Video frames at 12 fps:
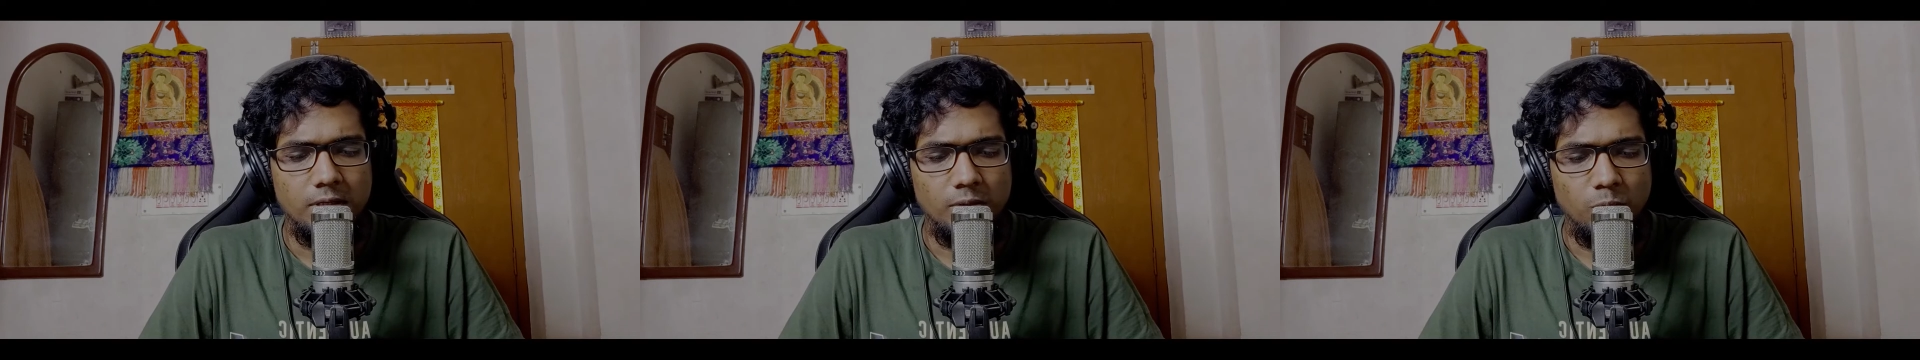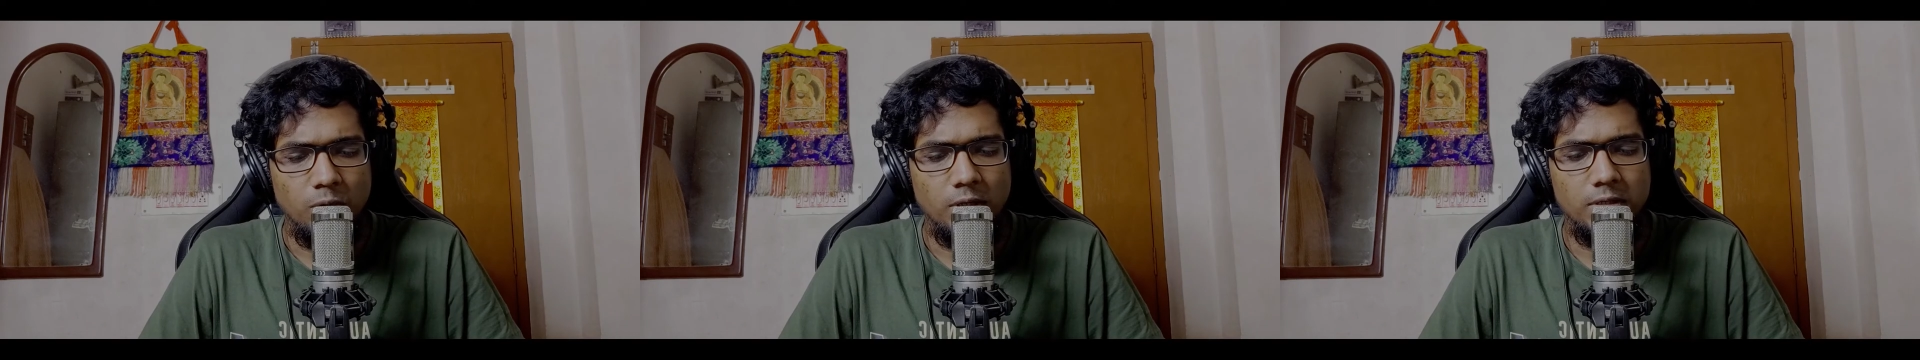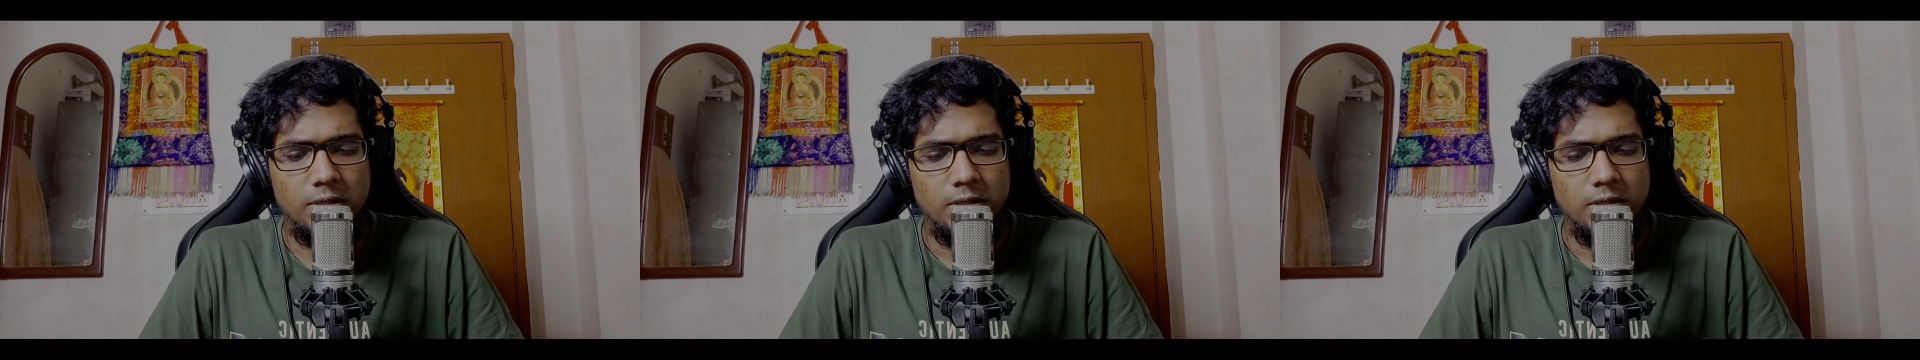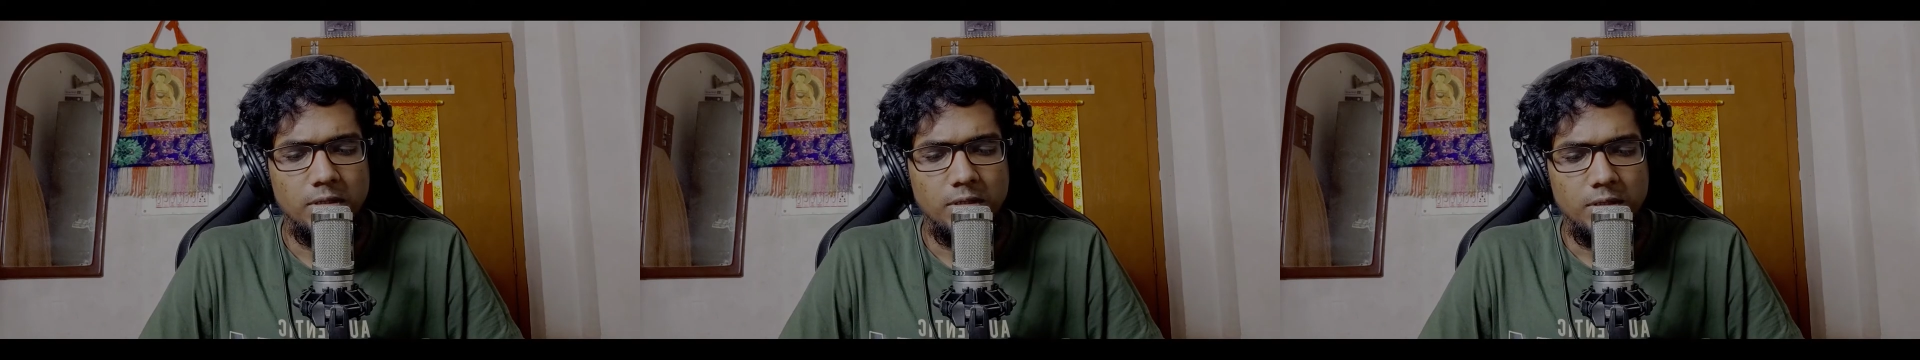The word
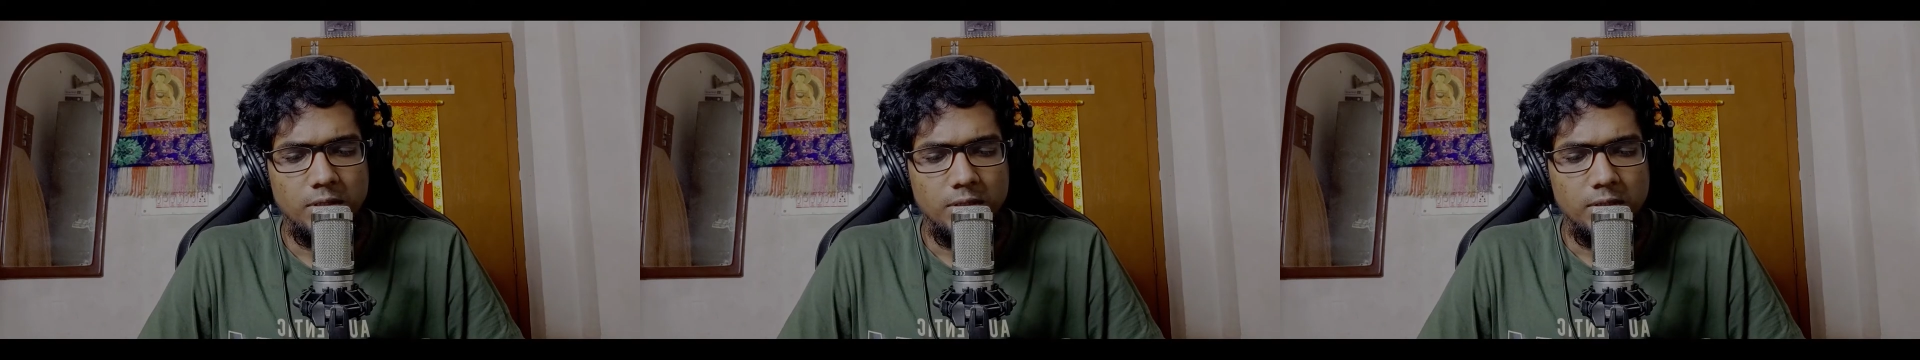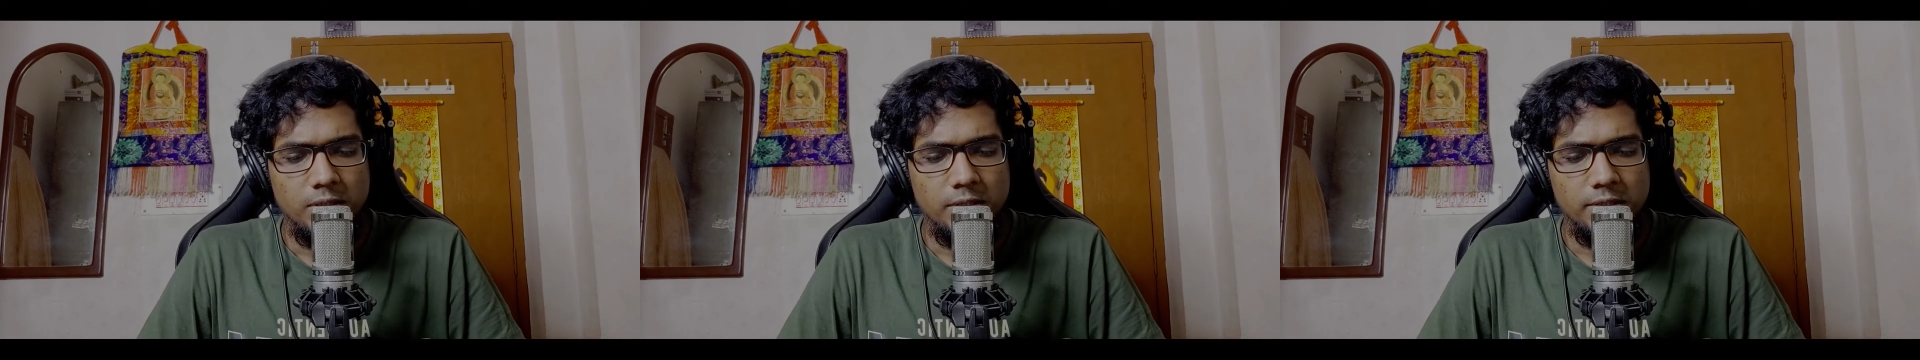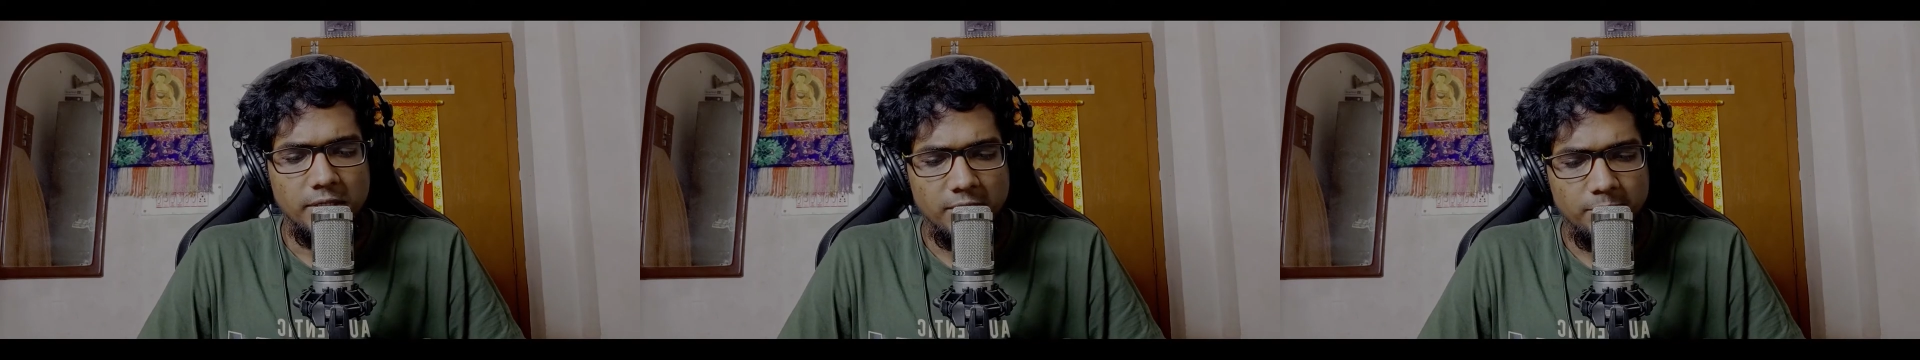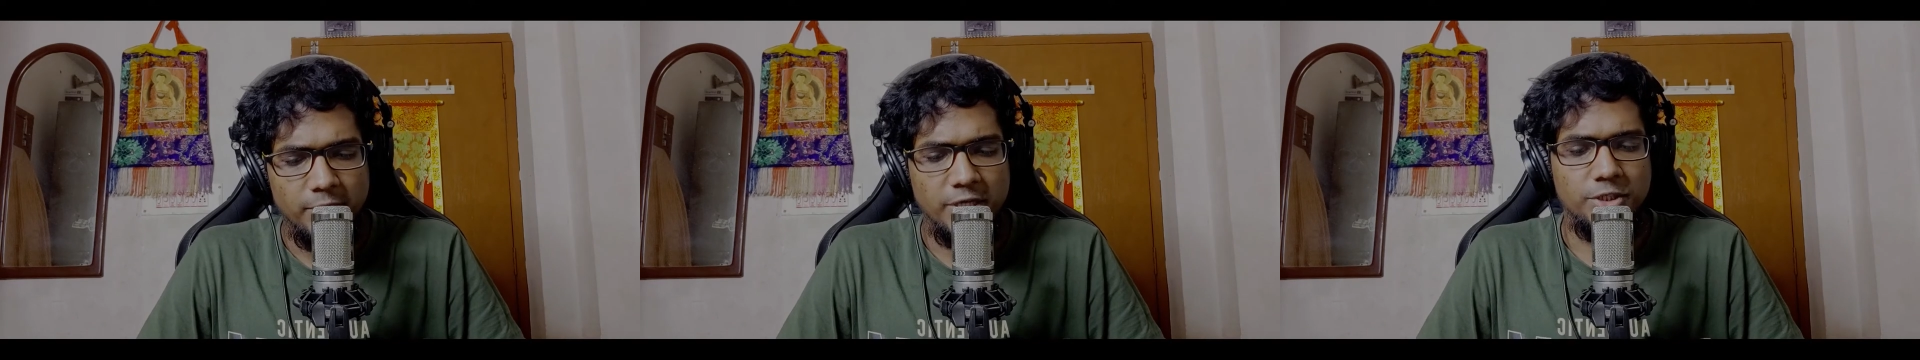
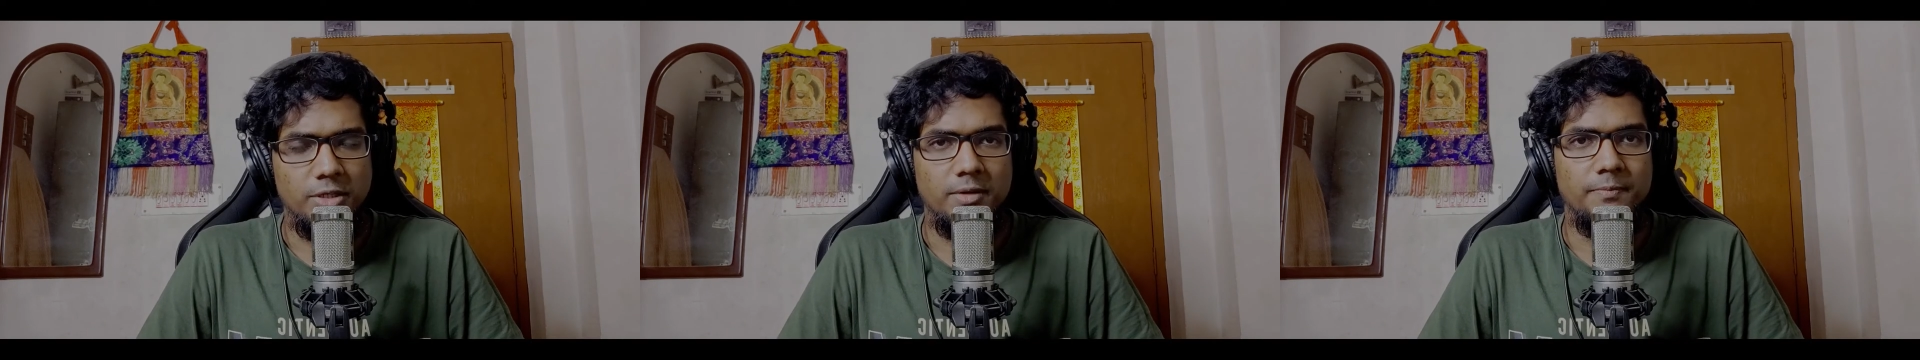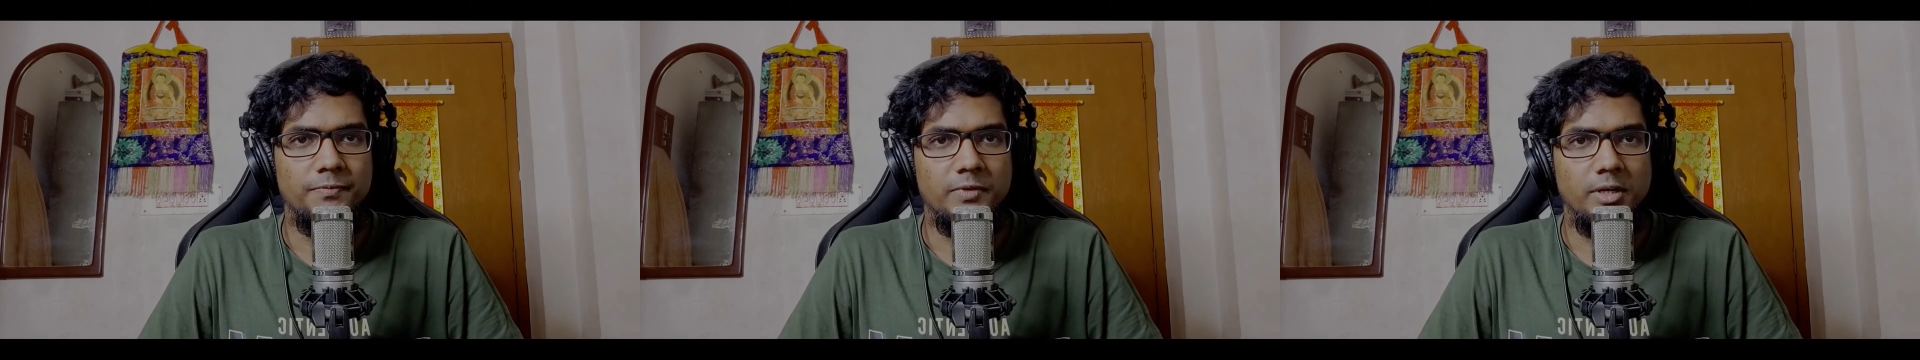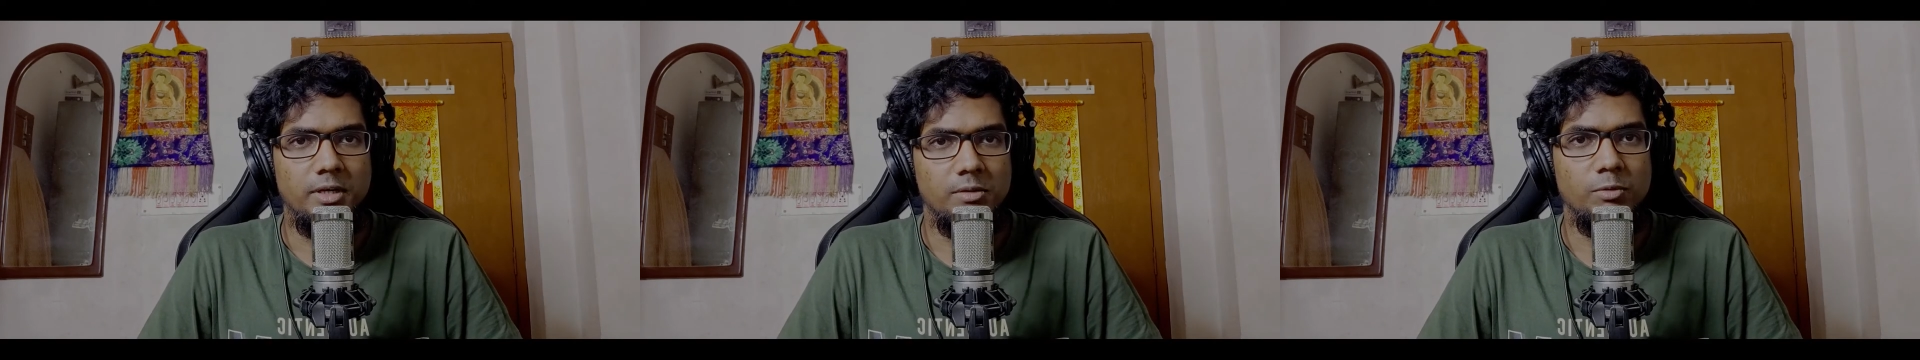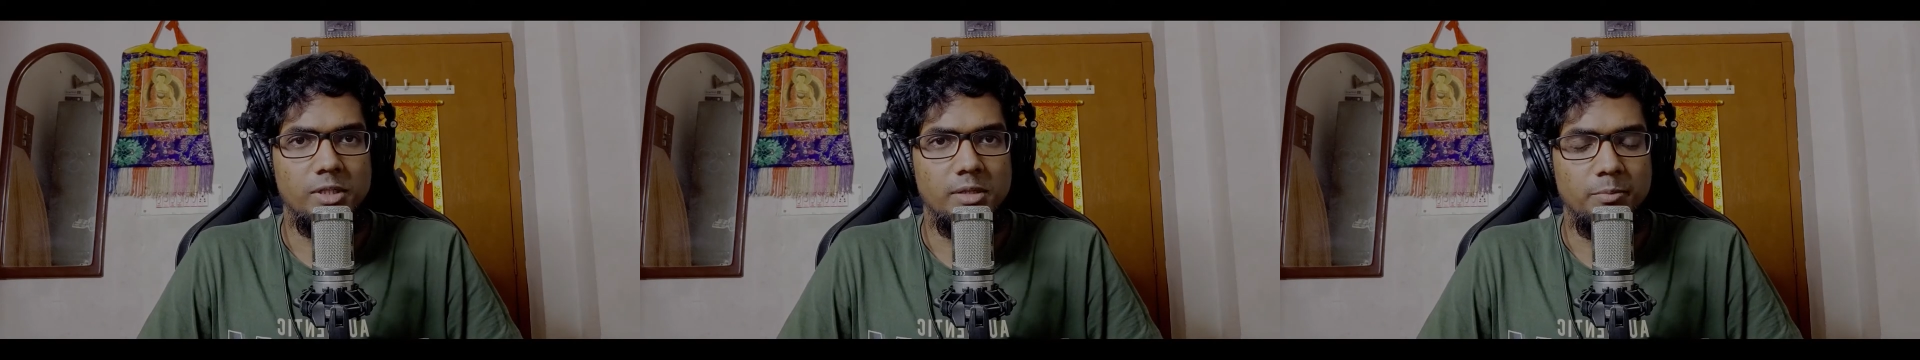cerebration is
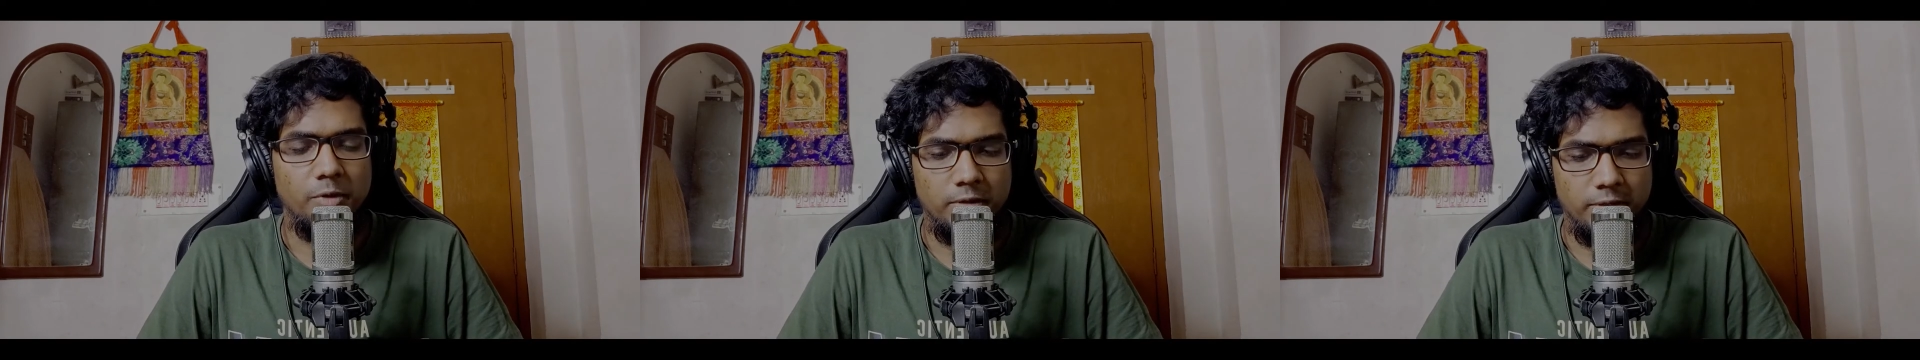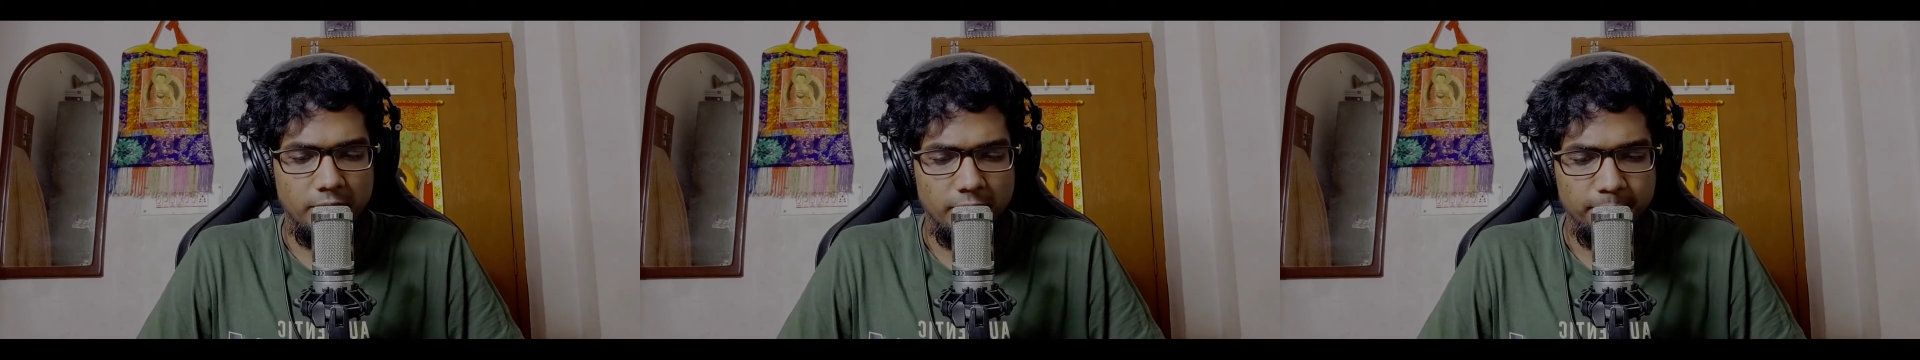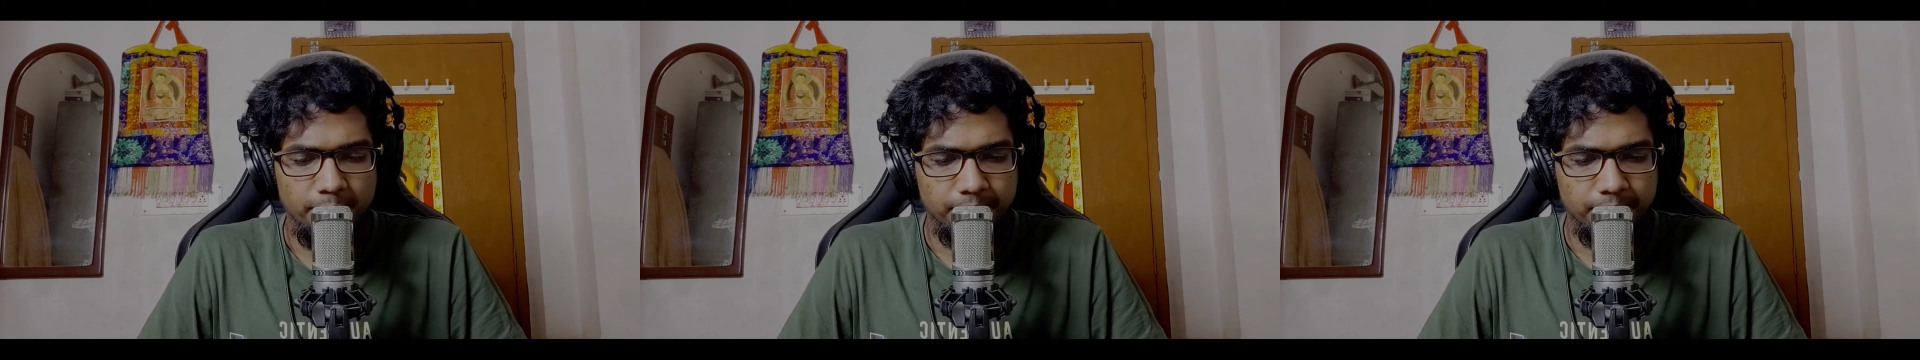what's important here.